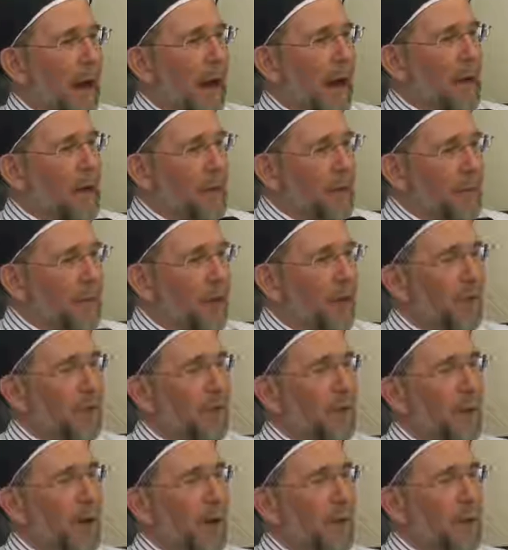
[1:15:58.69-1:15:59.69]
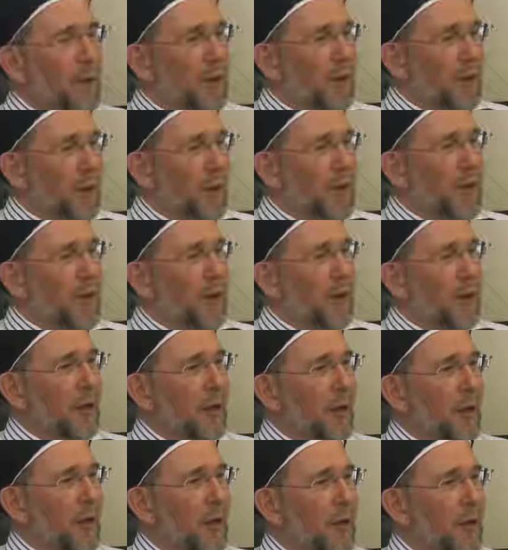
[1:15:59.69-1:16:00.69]
as the Prophet Muhammad said,
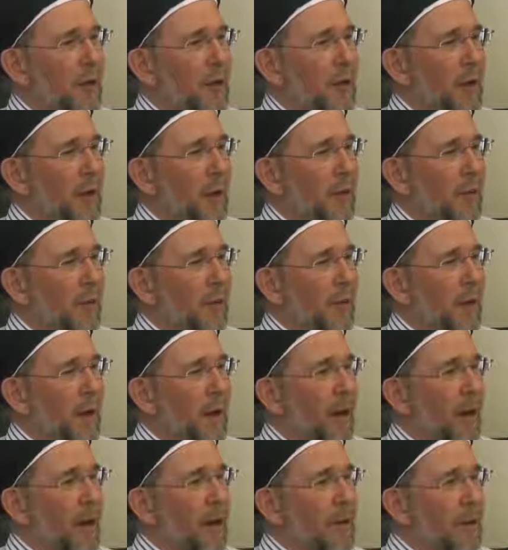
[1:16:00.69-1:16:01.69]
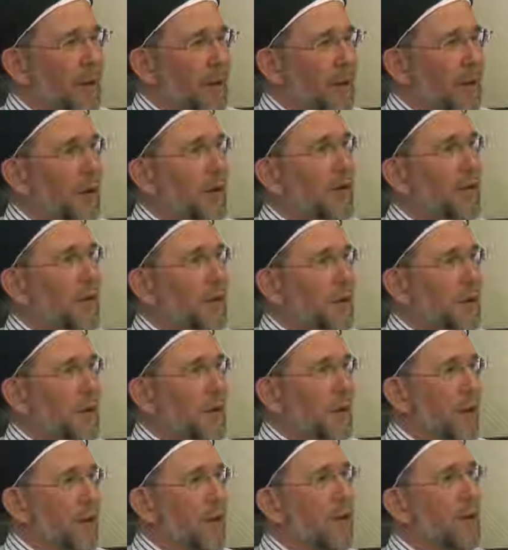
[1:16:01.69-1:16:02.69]
sallallahu alaihi wasallam, the
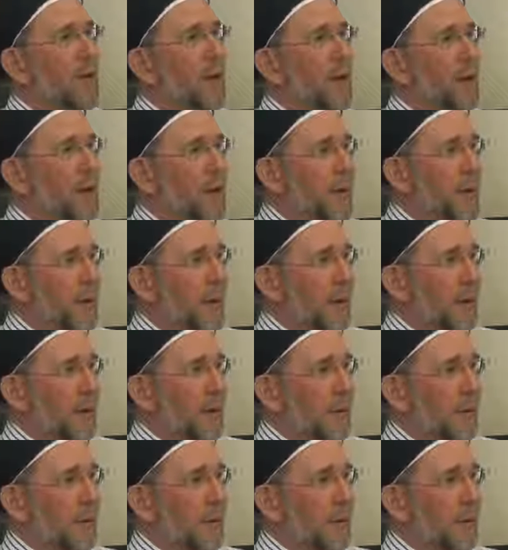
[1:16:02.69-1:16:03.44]
servant is the master.